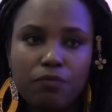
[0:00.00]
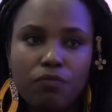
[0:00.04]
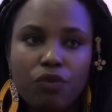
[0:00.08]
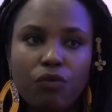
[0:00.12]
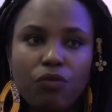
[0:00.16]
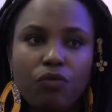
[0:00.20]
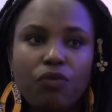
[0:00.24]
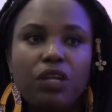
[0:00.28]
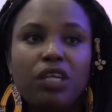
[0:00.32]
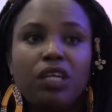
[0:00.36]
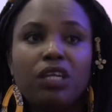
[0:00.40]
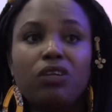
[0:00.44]

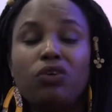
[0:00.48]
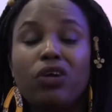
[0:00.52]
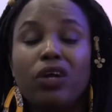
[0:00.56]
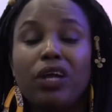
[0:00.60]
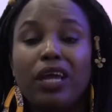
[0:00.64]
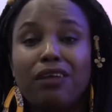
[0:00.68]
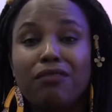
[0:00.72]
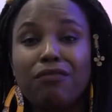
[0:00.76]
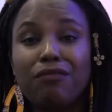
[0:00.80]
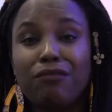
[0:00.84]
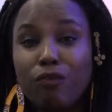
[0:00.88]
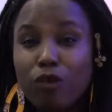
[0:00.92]
we really
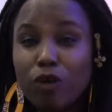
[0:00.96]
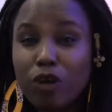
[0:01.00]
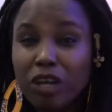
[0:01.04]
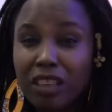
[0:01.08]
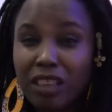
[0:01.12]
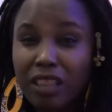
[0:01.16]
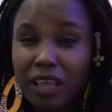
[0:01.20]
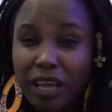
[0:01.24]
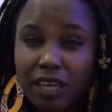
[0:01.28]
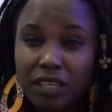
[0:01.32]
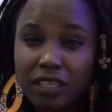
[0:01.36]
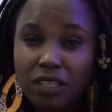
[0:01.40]
look at four
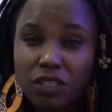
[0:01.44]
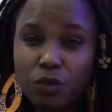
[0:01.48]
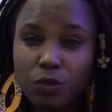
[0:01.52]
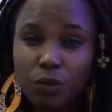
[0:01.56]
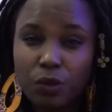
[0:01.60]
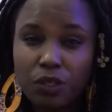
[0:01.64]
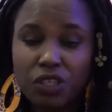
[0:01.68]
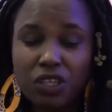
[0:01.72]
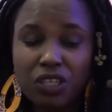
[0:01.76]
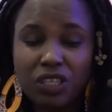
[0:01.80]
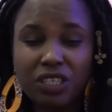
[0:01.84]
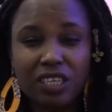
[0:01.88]
things,
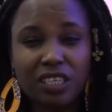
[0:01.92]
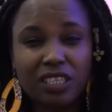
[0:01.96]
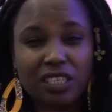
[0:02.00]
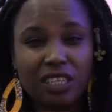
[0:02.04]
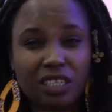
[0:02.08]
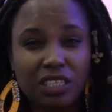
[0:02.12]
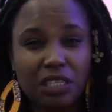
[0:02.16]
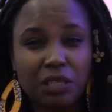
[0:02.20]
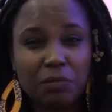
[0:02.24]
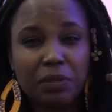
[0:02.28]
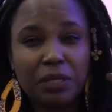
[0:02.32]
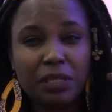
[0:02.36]
which is
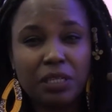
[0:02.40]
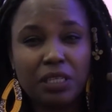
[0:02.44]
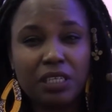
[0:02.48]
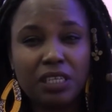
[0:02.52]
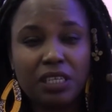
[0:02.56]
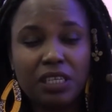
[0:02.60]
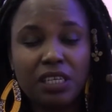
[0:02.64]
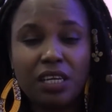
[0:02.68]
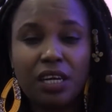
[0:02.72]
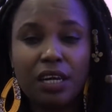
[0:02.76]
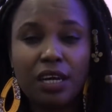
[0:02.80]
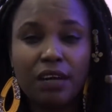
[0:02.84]

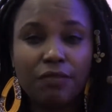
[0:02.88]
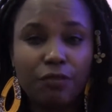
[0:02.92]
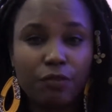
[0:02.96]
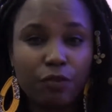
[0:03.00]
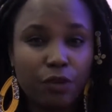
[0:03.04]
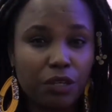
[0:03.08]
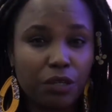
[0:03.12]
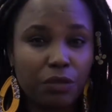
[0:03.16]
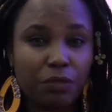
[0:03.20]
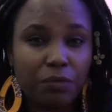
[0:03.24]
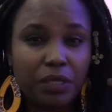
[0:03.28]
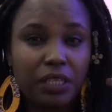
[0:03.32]
accessibility,
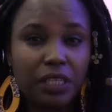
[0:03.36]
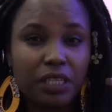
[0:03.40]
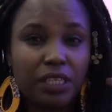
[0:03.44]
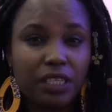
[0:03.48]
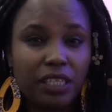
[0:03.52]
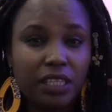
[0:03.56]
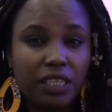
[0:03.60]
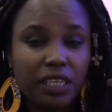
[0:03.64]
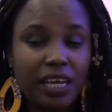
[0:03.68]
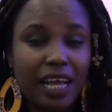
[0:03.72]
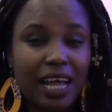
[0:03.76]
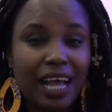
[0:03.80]

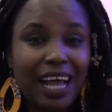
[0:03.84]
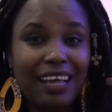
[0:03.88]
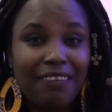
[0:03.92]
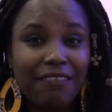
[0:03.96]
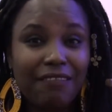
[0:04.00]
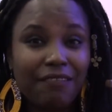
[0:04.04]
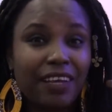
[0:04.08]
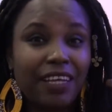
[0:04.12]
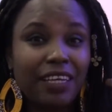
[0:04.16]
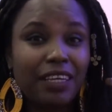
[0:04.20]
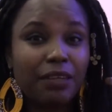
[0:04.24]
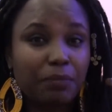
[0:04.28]
affordability,
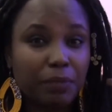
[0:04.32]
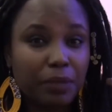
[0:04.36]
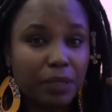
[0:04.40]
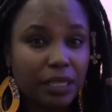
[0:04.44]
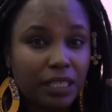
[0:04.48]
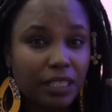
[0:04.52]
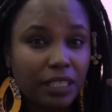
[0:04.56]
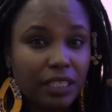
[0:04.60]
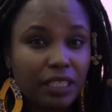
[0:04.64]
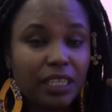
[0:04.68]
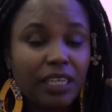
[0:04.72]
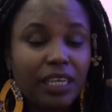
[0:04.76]

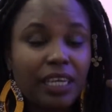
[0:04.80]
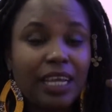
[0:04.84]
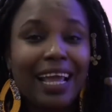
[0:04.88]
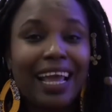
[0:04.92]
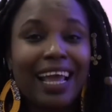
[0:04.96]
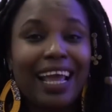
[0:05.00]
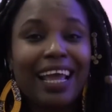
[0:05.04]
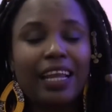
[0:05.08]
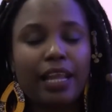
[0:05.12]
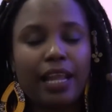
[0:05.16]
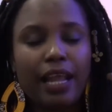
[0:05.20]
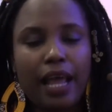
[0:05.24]
availability,
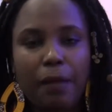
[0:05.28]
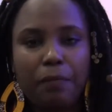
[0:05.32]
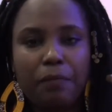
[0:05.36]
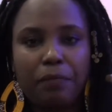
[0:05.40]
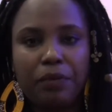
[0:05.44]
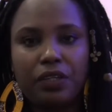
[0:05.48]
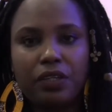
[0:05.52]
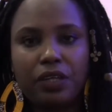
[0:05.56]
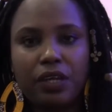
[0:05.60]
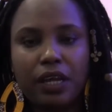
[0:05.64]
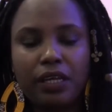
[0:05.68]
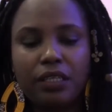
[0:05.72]
and
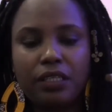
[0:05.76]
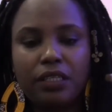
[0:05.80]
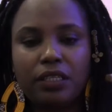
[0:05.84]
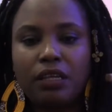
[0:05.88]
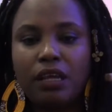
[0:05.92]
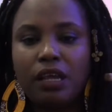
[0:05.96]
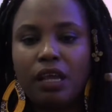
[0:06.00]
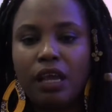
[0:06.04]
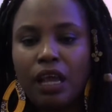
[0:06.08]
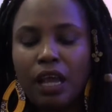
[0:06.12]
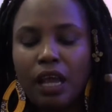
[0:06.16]
appetite.